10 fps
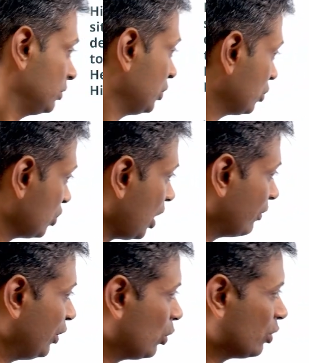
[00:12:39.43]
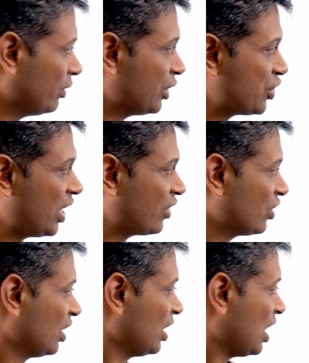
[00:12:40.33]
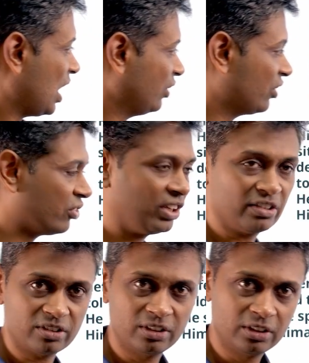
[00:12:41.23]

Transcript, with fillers: And so it's not, we don't know whether she has other skills.